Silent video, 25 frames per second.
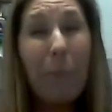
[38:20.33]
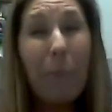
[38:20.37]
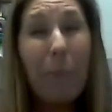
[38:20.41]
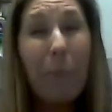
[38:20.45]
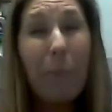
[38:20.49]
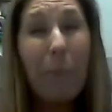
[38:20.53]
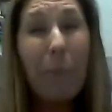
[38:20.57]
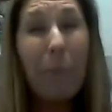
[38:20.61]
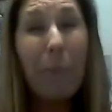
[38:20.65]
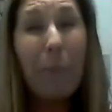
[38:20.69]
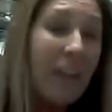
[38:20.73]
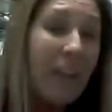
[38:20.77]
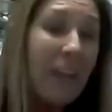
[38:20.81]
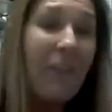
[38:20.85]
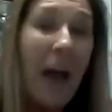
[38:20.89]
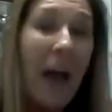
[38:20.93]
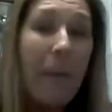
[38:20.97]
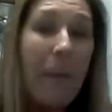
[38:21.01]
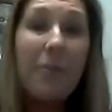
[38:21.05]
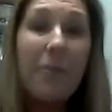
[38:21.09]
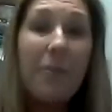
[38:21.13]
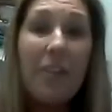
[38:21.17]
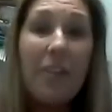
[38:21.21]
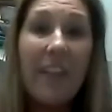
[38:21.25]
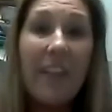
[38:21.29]
about
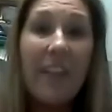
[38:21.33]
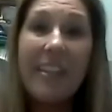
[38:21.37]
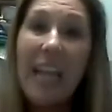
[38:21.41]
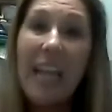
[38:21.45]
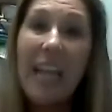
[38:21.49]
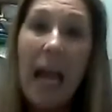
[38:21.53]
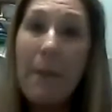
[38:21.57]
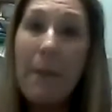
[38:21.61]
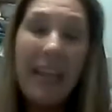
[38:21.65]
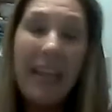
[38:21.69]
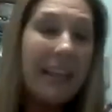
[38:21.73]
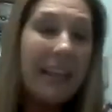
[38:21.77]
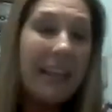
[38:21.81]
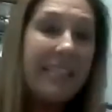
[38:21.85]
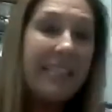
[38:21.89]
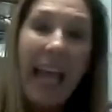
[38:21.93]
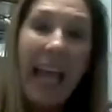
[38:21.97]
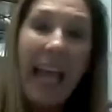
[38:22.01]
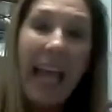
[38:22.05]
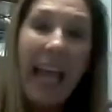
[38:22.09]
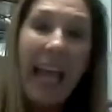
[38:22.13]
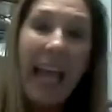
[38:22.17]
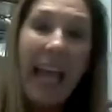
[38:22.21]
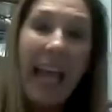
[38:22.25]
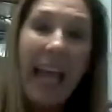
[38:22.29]
95% of the time the
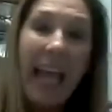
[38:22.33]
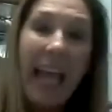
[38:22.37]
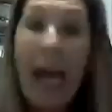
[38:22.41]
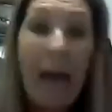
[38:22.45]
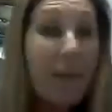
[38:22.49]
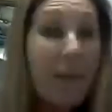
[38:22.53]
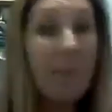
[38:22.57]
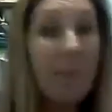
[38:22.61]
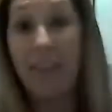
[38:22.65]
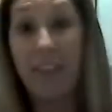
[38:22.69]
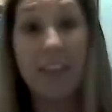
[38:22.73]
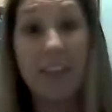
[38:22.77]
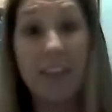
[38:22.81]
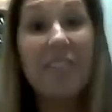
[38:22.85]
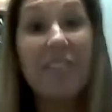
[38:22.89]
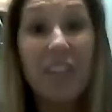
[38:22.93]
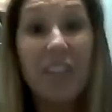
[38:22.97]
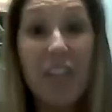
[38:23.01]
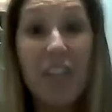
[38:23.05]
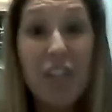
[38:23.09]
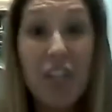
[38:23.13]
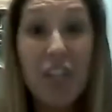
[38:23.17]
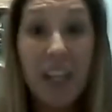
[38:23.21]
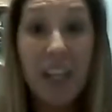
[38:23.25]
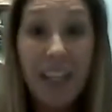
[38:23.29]
exact way I would make the
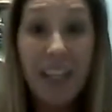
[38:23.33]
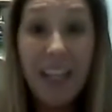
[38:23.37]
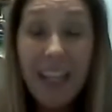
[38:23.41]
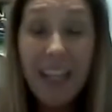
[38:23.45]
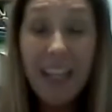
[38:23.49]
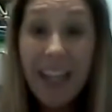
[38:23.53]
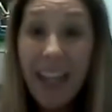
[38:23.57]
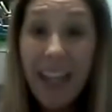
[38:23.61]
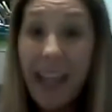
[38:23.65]
decision,